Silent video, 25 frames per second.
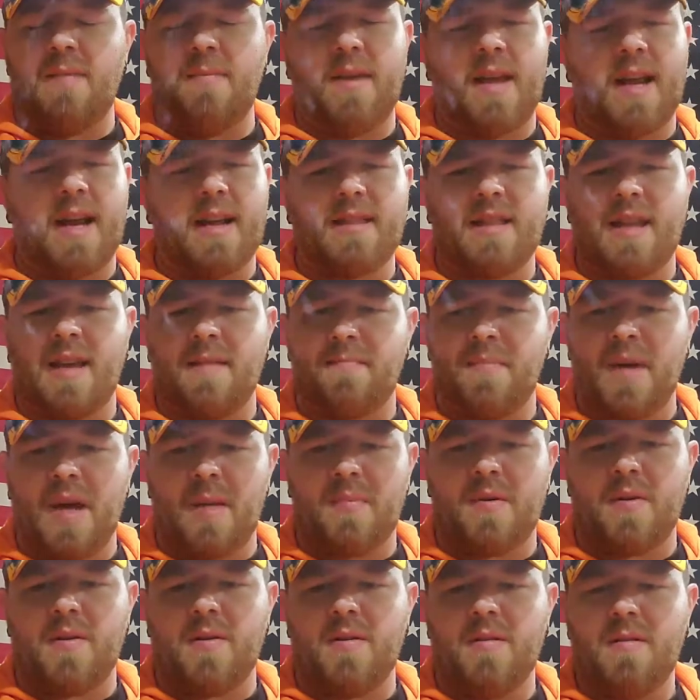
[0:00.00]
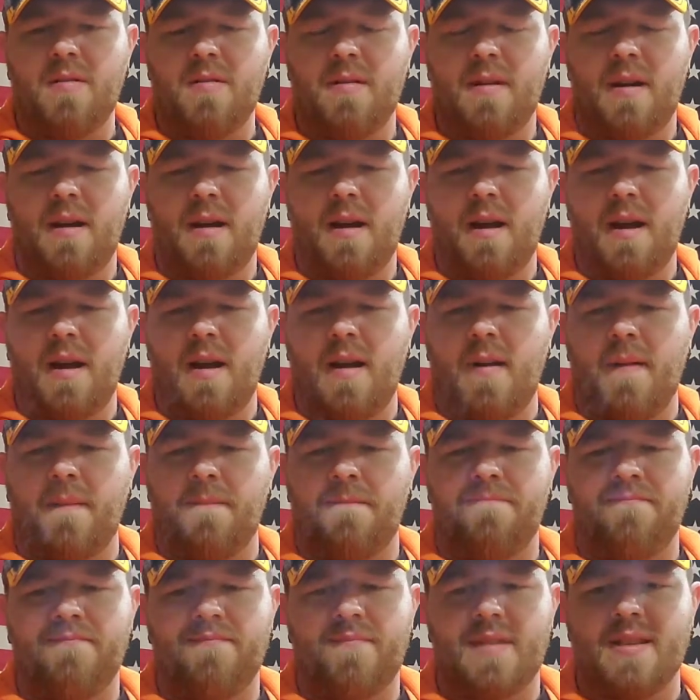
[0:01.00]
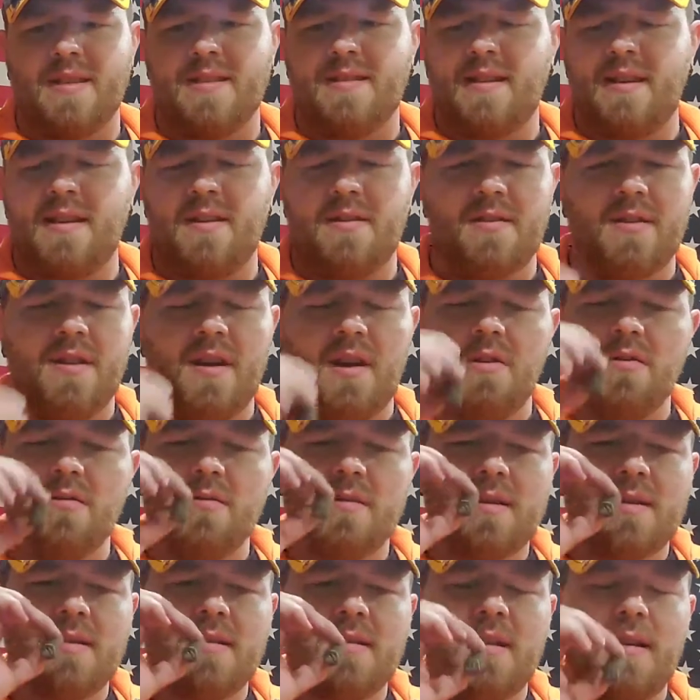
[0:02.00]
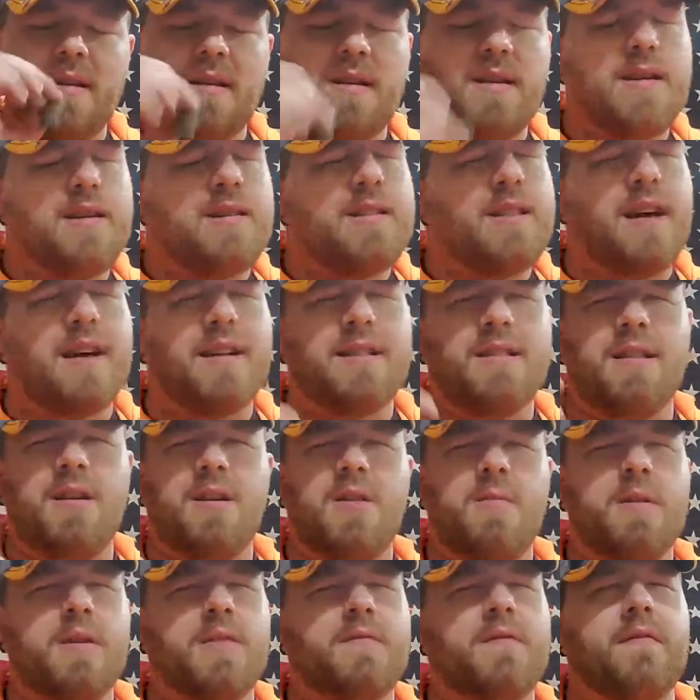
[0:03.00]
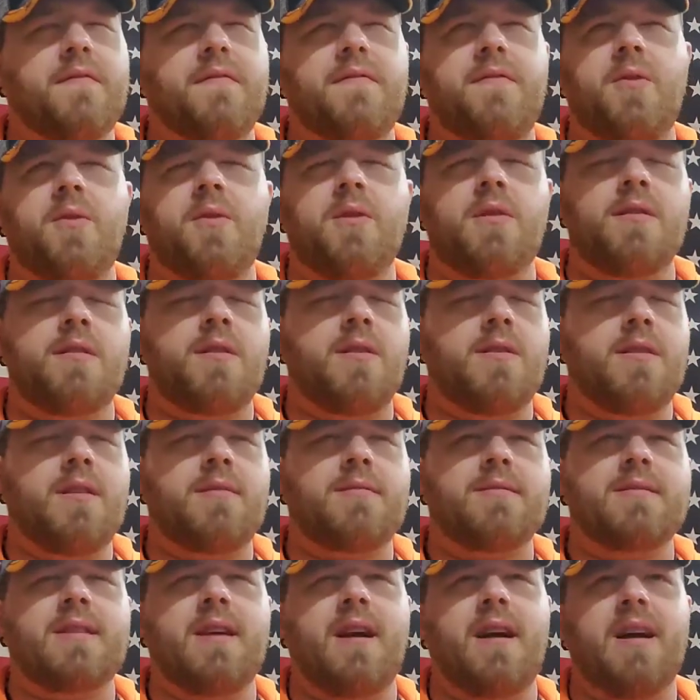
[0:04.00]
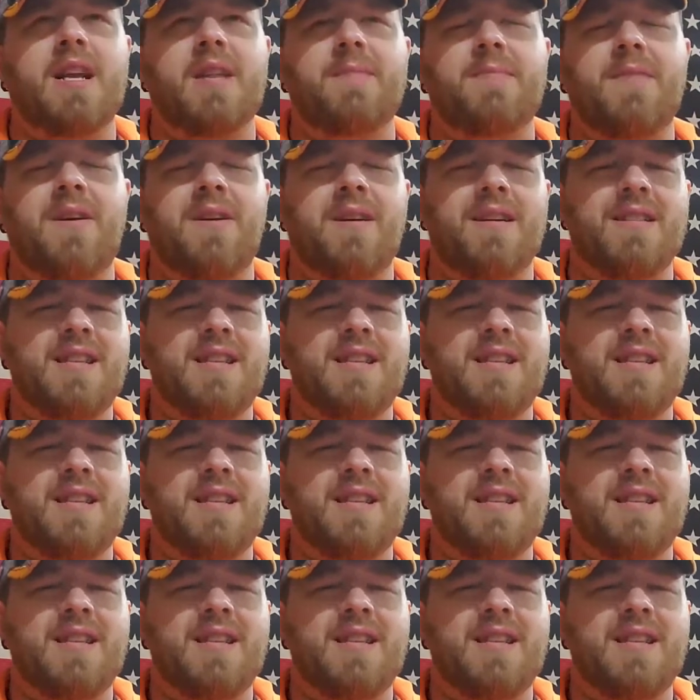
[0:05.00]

You got that pepper, the cedar notes, that little bit of a floral note I was talking about.